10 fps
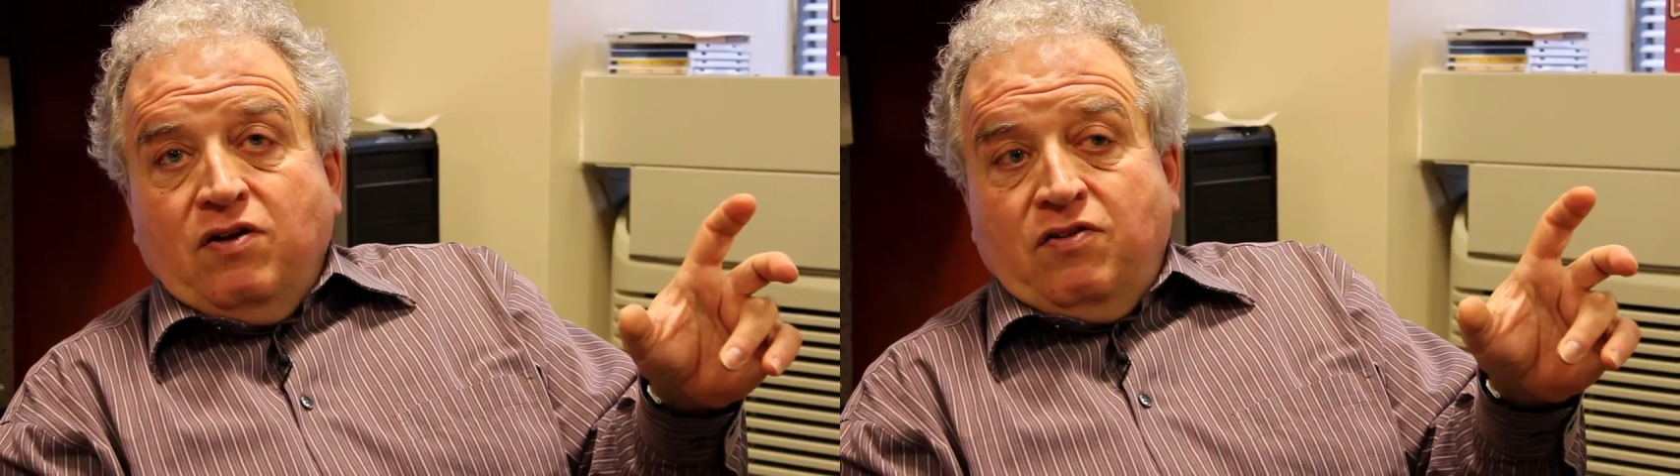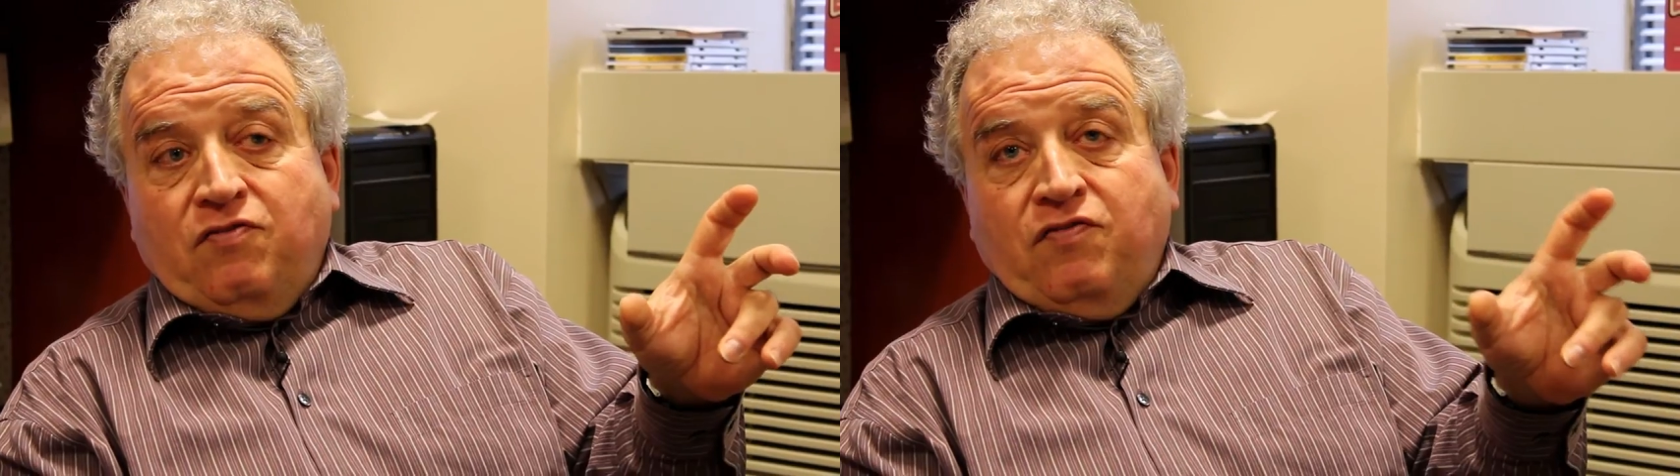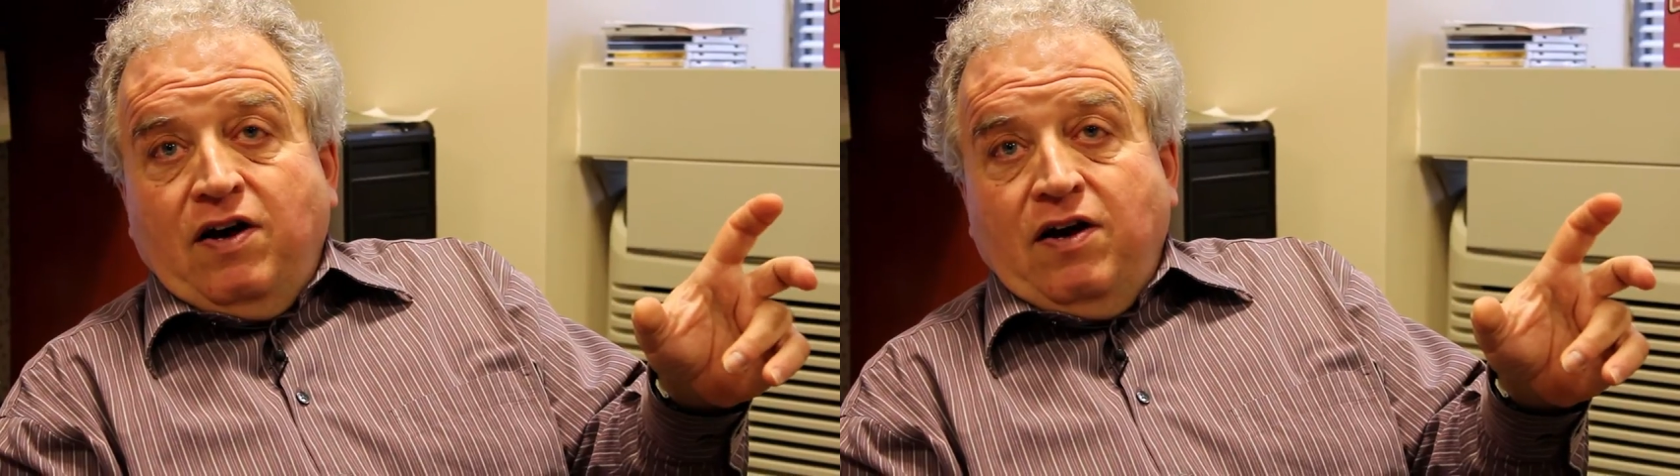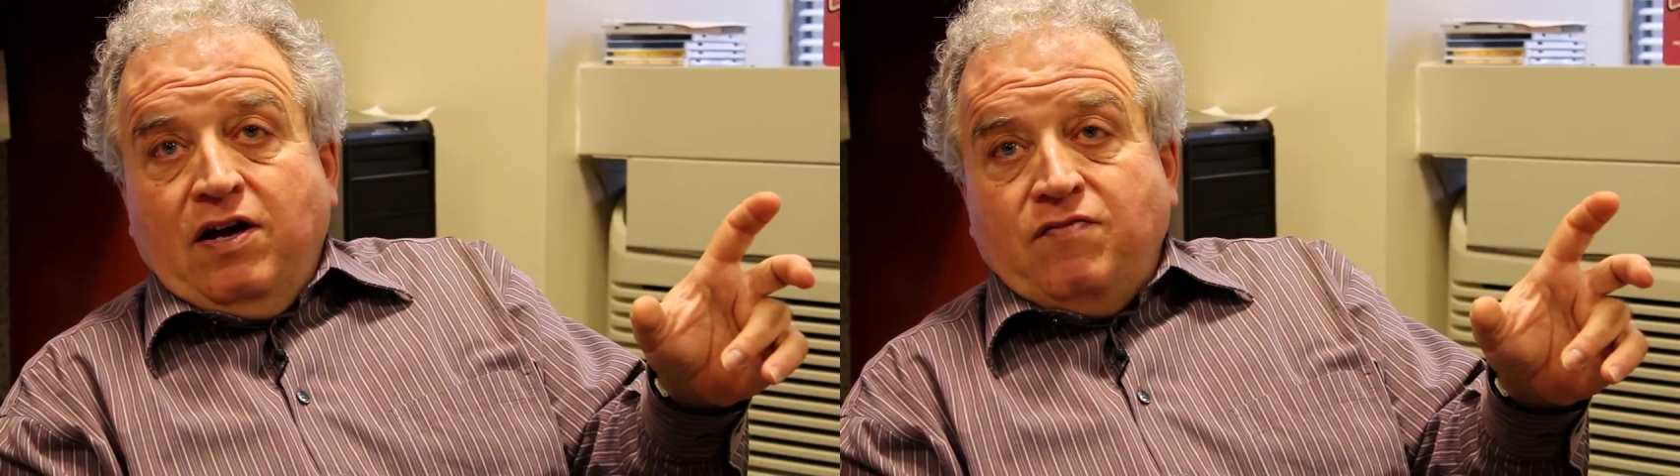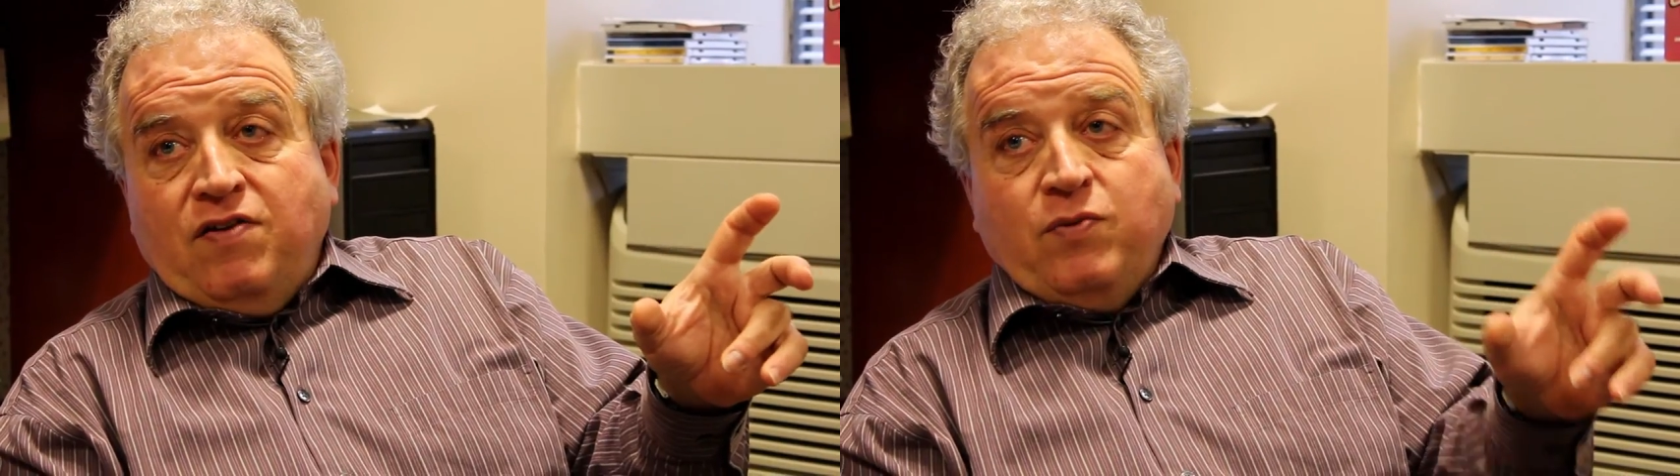the
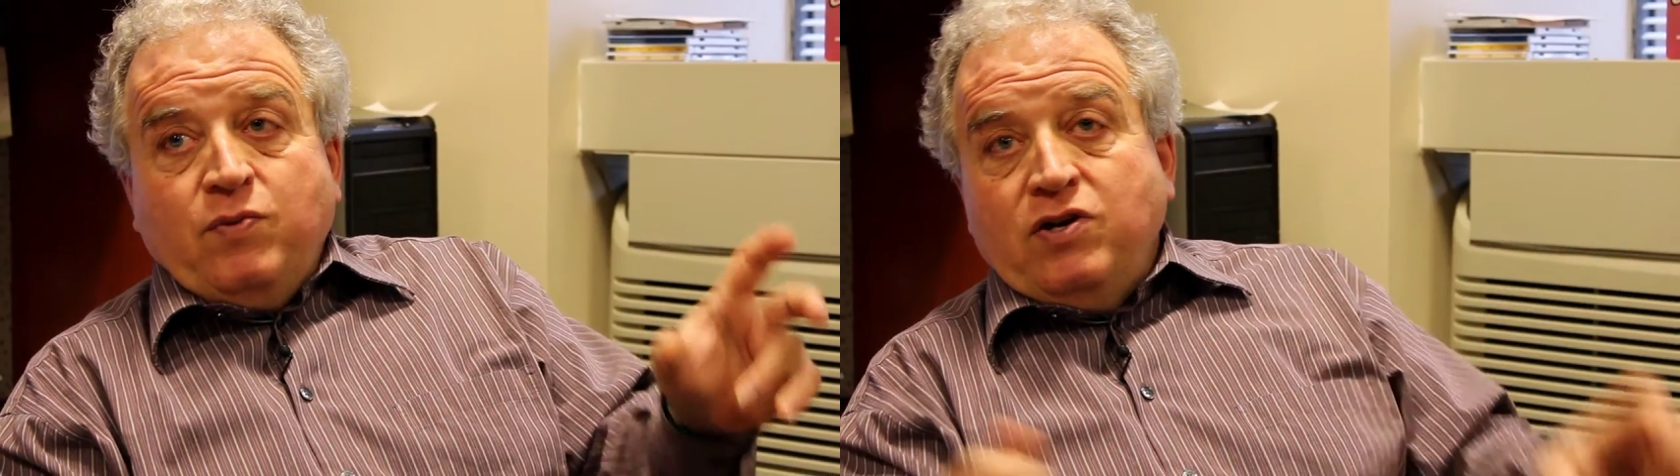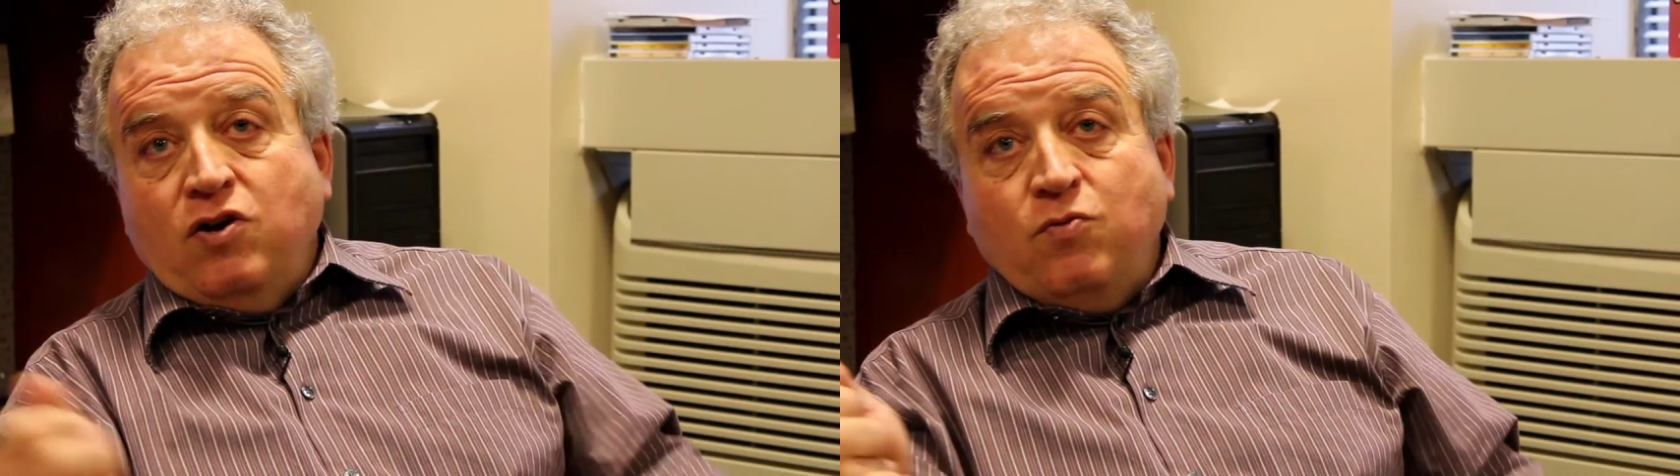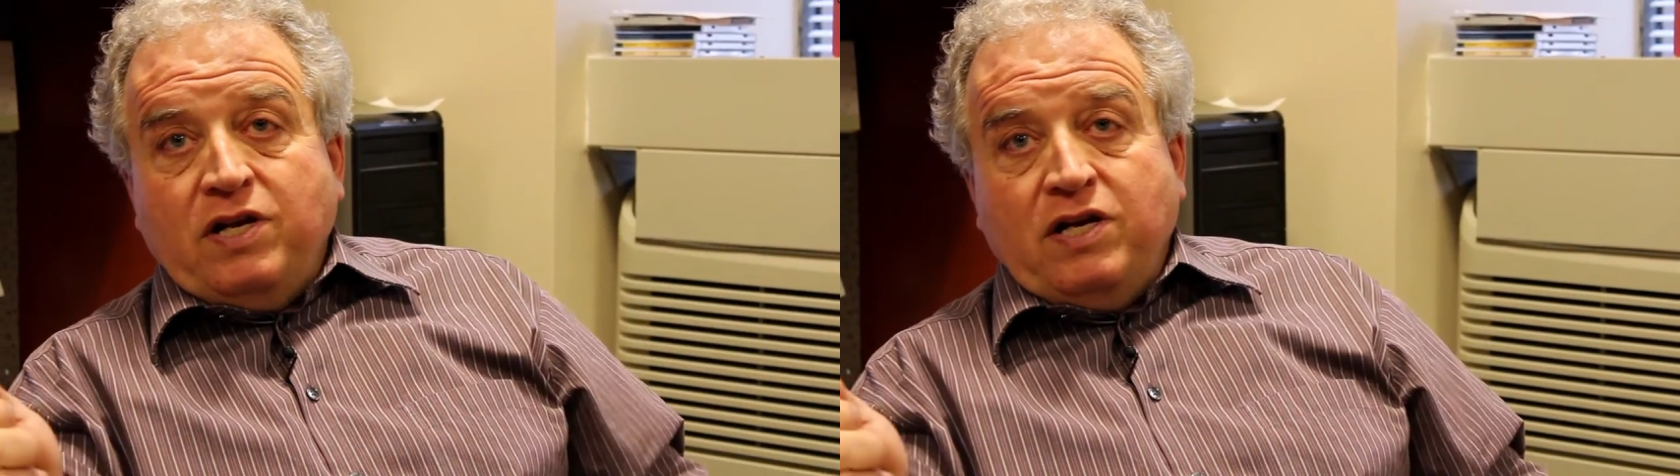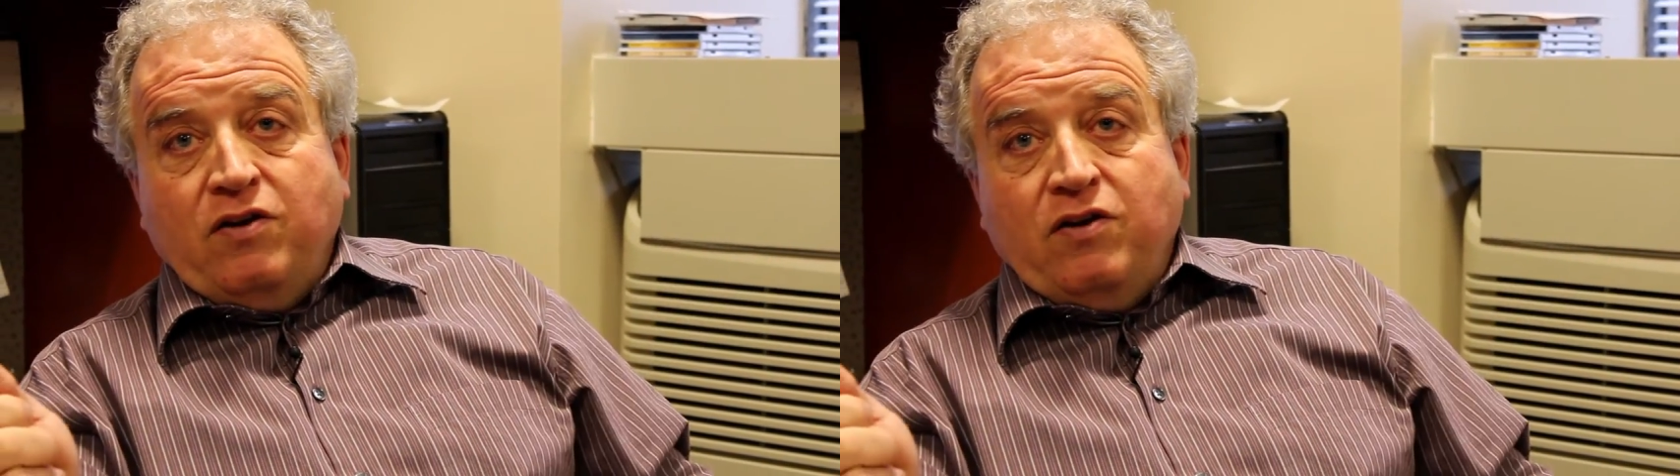five if there were nobody